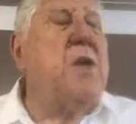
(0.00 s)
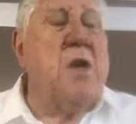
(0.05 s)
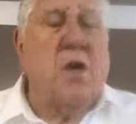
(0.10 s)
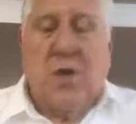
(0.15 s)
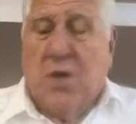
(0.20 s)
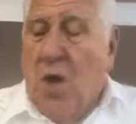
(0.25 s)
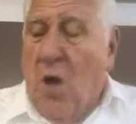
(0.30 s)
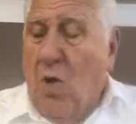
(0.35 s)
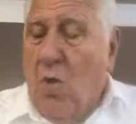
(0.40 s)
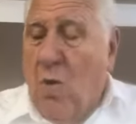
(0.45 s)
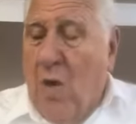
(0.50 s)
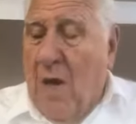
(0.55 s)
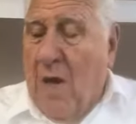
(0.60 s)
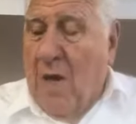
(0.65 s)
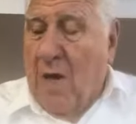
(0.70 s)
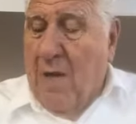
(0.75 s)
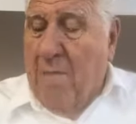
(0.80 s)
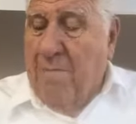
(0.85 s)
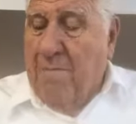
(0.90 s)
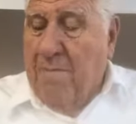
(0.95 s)

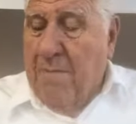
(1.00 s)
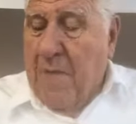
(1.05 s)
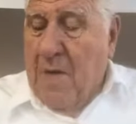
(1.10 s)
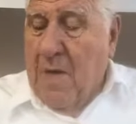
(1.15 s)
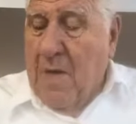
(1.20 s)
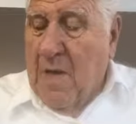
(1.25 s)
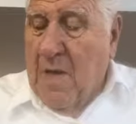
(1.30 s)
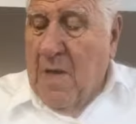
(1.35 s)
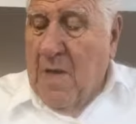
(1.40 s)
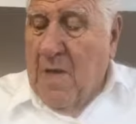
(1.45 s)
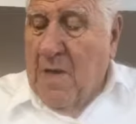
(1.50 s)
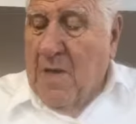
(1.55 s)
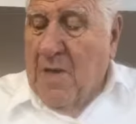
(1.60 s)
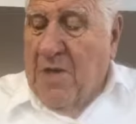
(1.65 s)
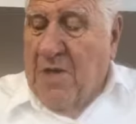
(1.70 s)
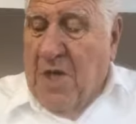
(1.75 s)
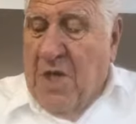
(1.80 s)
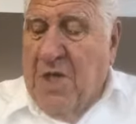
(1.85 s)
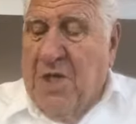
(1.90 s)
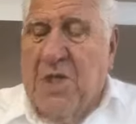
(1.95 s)
So
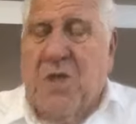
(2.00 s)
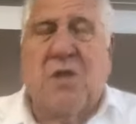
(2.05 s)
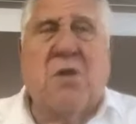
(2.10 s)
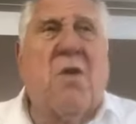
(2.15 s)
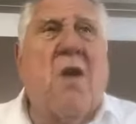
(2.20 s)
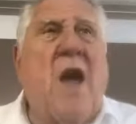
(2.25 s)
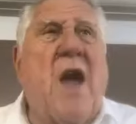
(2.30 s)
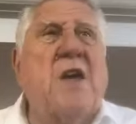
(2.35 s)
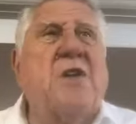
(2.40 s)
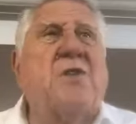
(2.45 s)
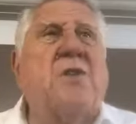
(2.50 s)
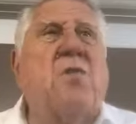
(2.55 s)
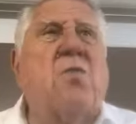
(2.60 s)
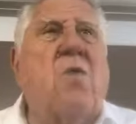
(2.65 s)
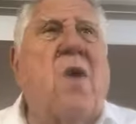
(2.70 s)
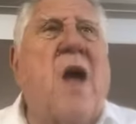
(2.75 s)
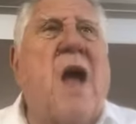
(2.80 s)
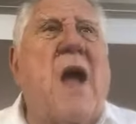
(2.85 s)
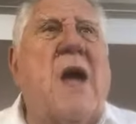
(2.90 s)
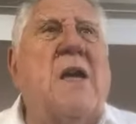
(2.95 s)
Jesus Christ, the
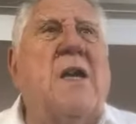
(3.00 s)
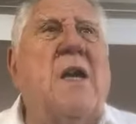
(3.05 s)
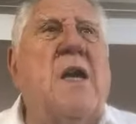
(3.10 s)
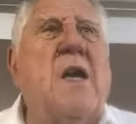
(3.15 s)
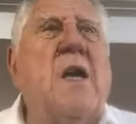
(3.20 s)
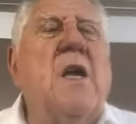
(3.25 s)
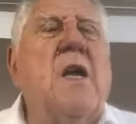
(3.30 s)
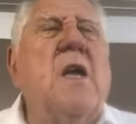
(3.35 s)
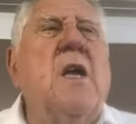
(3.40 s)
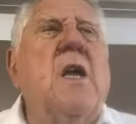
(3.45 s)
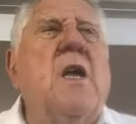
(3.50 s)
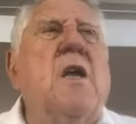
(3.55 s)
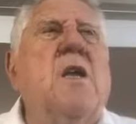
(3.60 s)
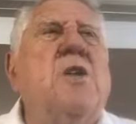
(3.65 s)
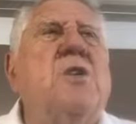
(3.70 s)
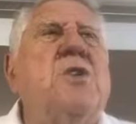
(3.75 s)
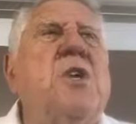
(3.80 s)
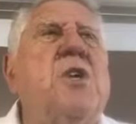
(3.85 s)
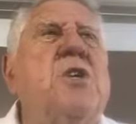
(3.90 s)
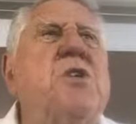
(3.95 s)
rock.
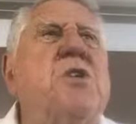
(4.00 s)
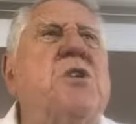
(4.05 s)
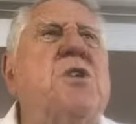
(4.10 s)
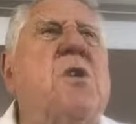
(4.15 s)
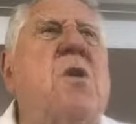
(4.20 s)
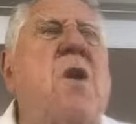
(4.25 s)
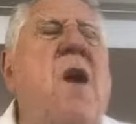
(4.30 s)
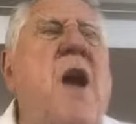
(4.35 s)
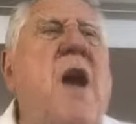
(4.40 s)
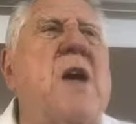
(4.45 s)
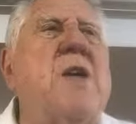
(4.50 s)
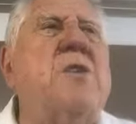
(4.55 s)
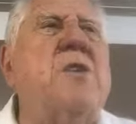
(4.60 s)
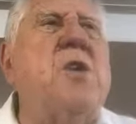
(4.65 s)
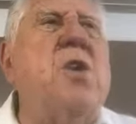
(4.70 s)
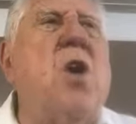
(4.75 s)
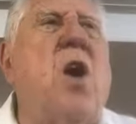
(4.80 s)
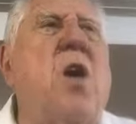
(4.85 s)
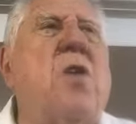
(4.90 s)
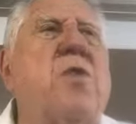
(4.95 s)
Jesus Christ,
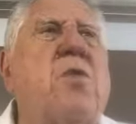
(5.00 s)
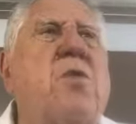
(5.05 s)
the author